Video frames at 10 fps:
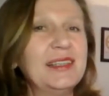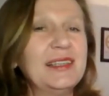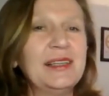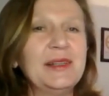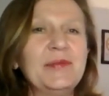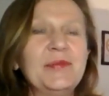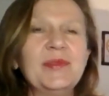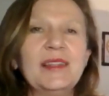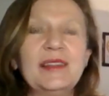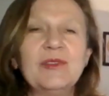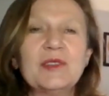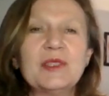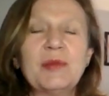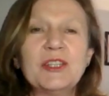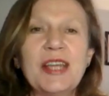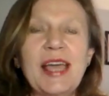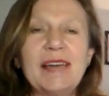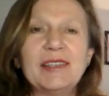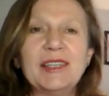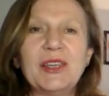It was a pleasure
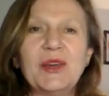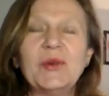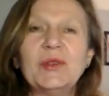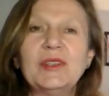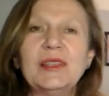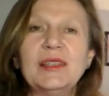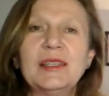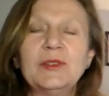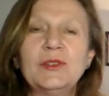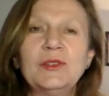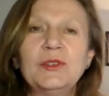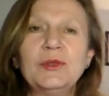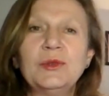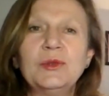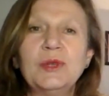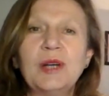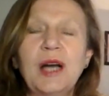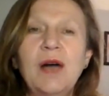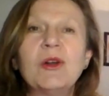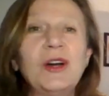having you. To
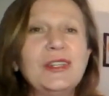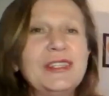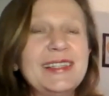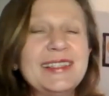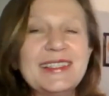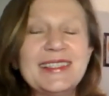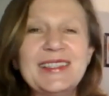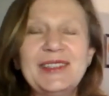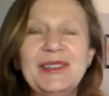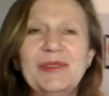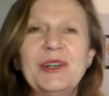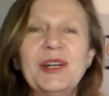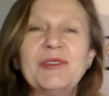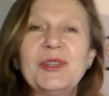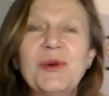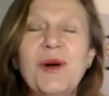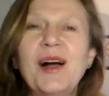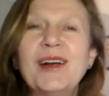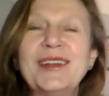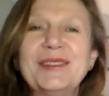our audience, wherever you
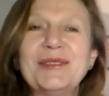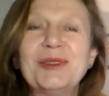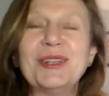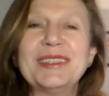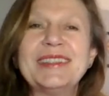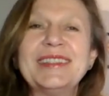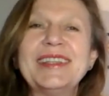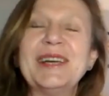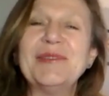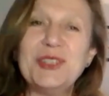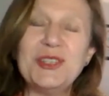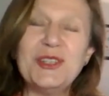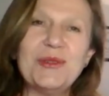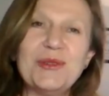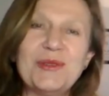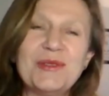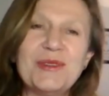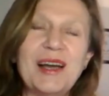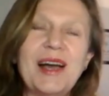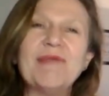are in the world, I wish
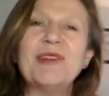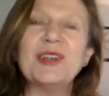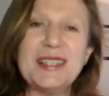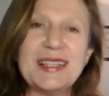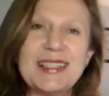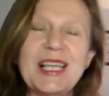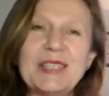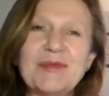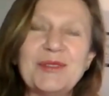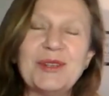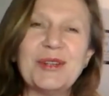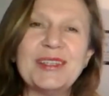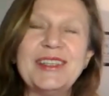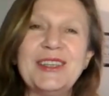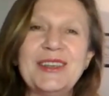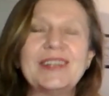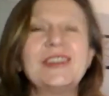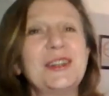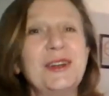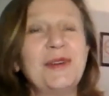you a very successful
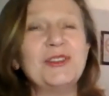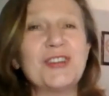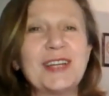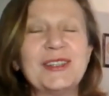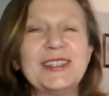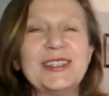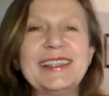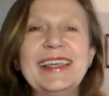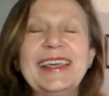year of the dragon.